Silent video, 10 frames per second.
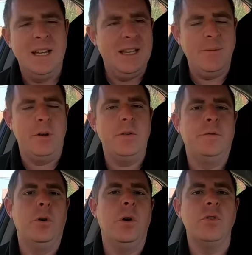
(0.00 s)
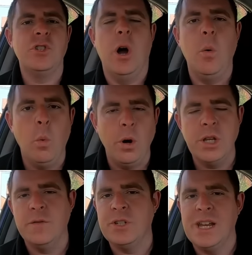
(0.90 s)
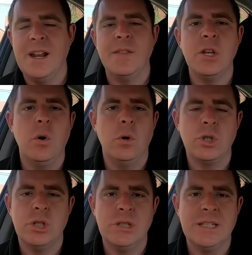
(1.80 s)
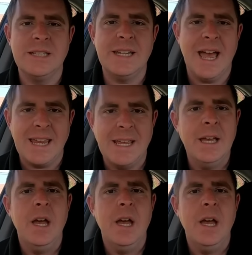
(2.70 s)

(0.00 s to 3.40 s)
Let me know your thoughts on what you've seen at the auction today.